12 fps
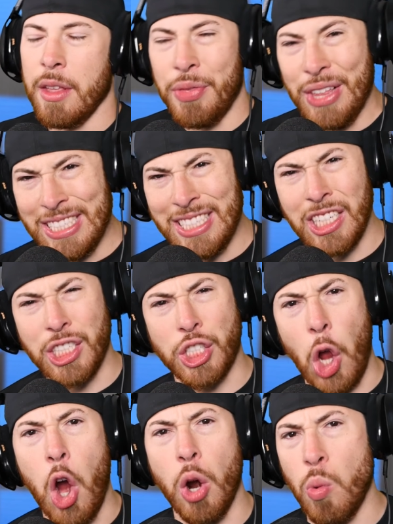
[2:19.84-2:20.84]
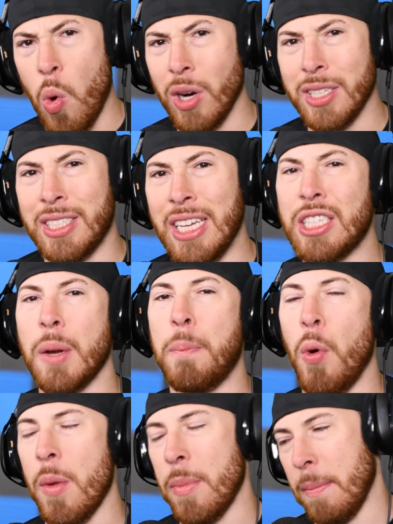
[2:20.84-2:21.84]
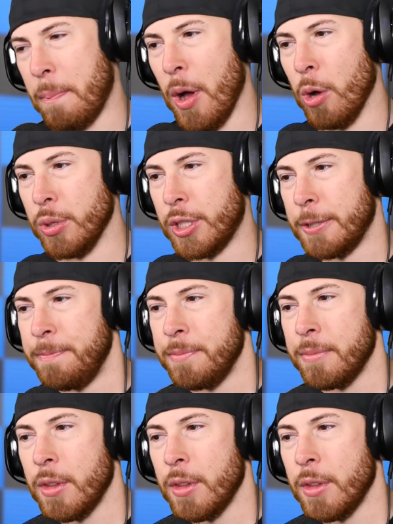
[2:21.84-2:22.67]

This is a Star Wars disappointment post.